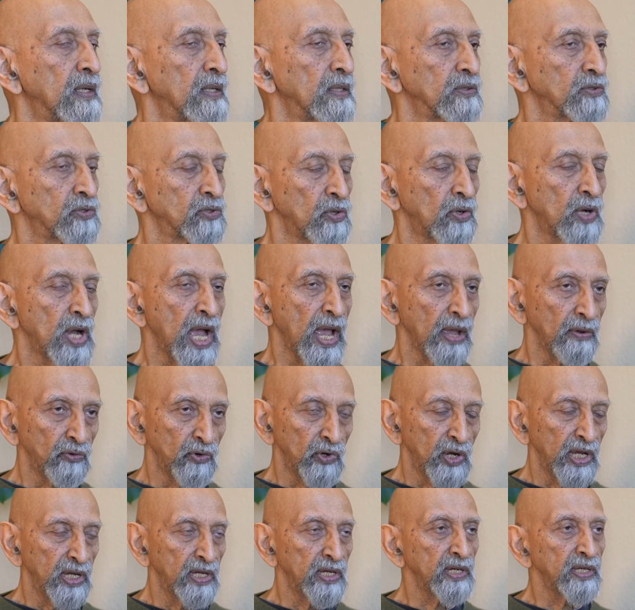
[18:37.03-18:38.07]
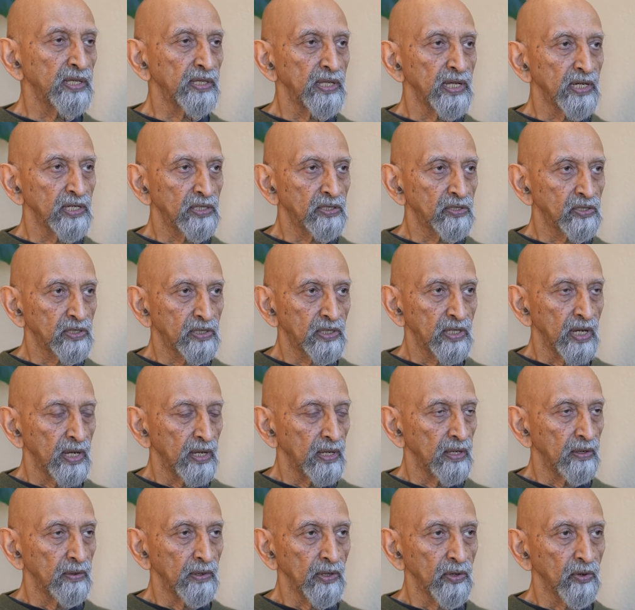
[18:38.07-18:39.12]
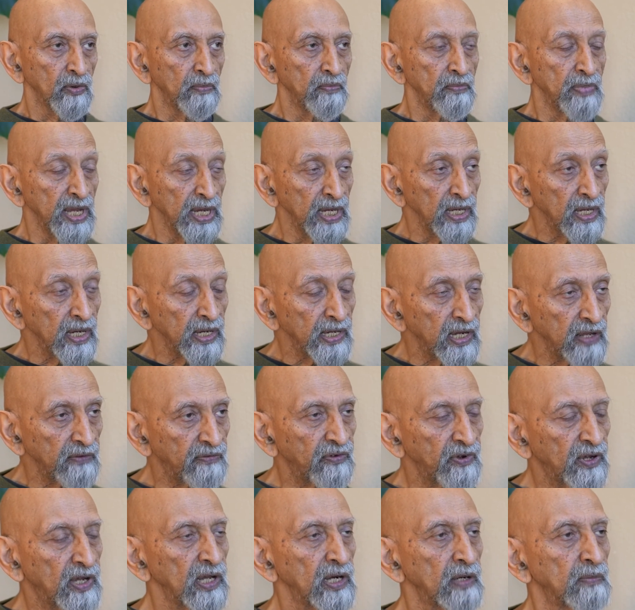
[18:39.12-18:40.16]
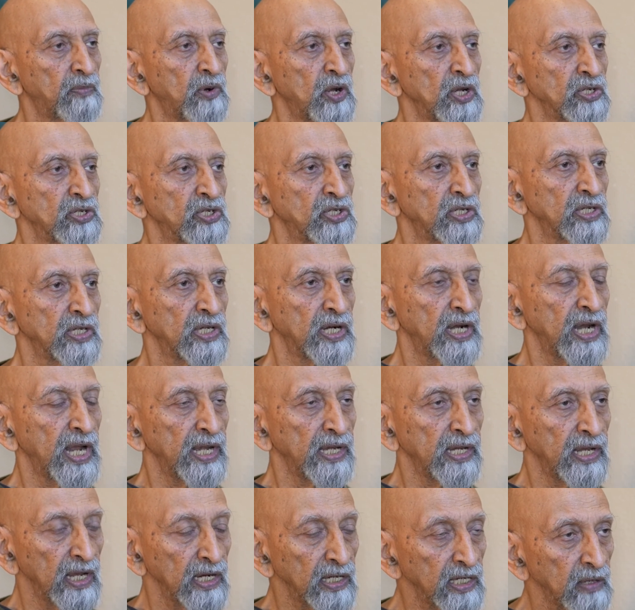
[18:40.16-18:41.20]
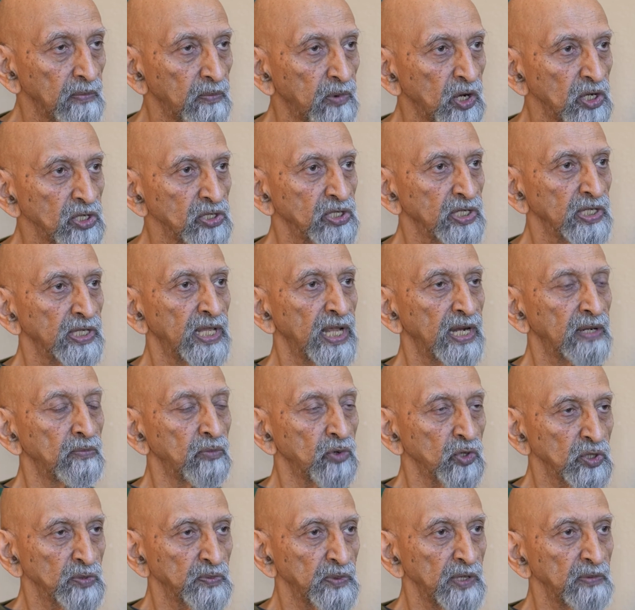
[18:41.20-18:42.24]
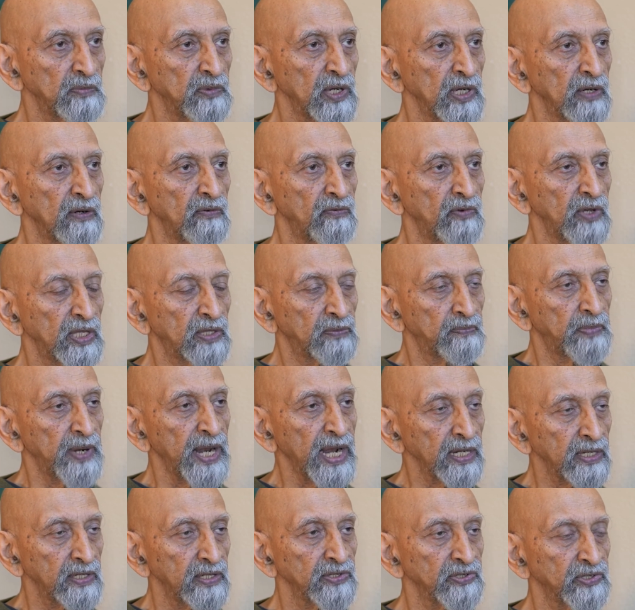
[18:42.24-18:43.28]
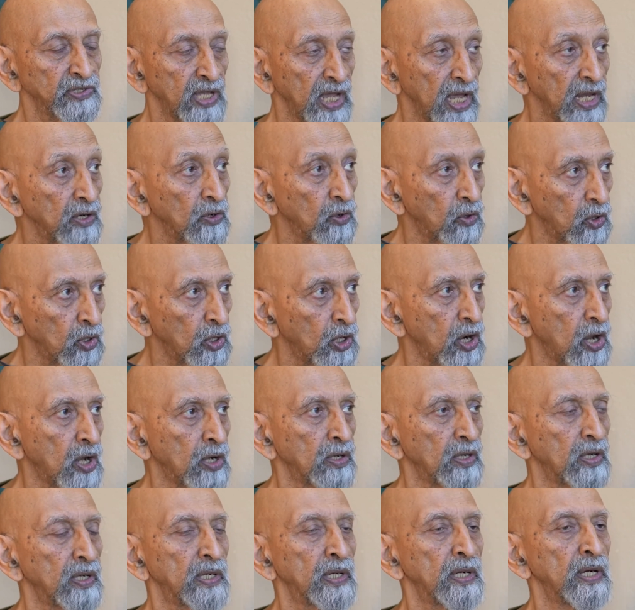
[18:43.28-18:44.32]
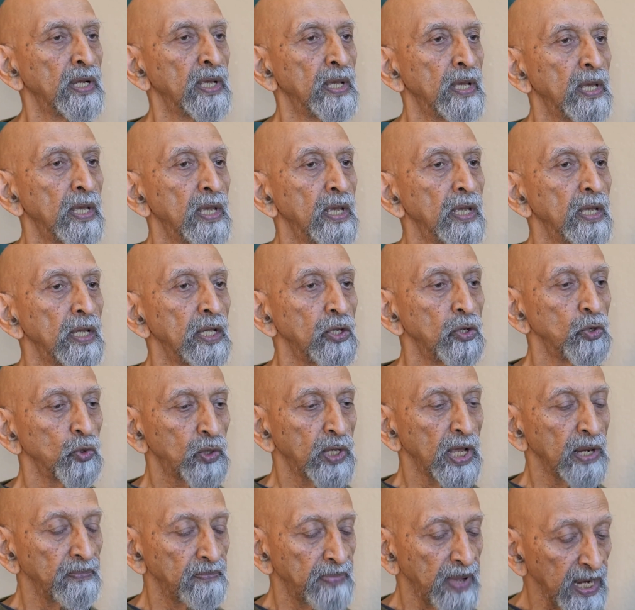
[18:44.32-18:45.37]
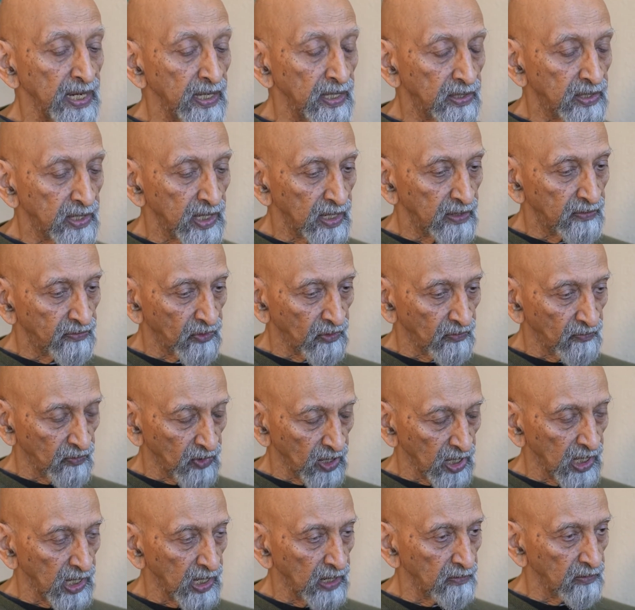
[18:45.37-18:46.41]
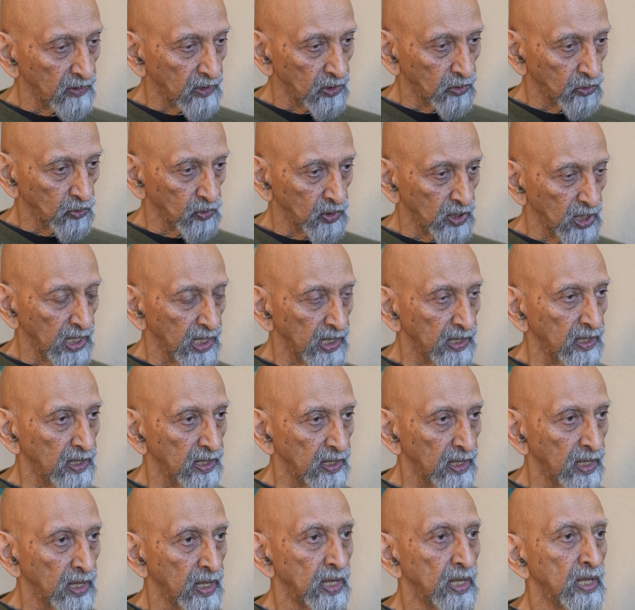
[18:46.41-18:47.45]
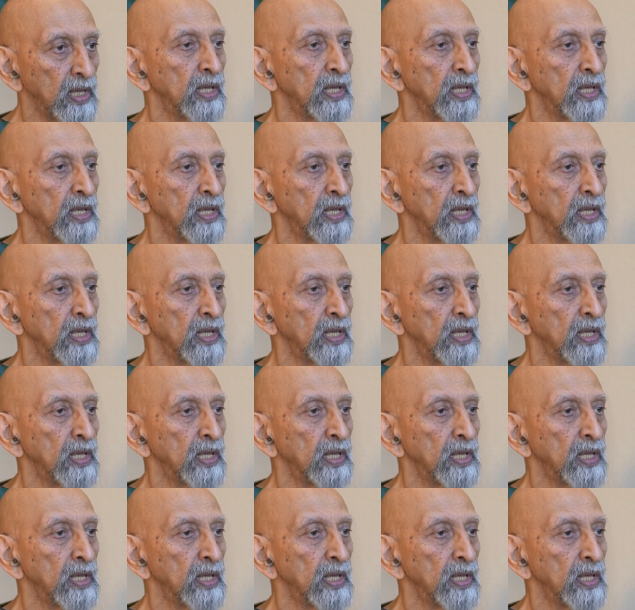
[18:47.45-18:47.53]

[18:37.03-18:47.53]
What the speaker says: So, I would agree that being a difficult posture and yet a posture that most people with practice can hold longer, you can penetrate from one level to the other.